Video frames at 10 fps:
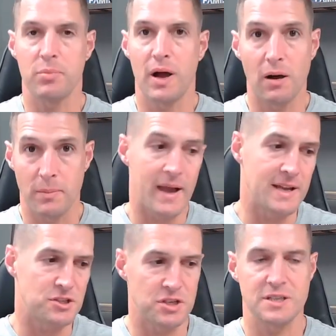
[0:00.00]
problem
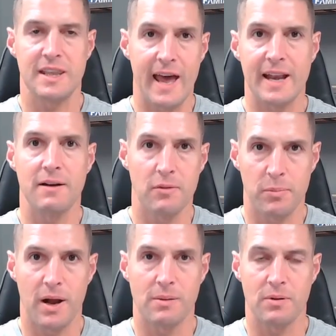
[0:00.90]
as just that of a
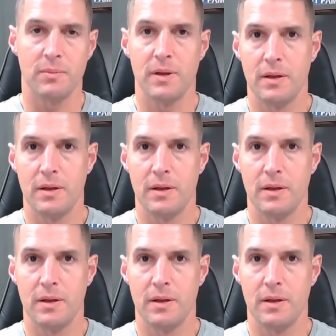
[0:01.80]
problem.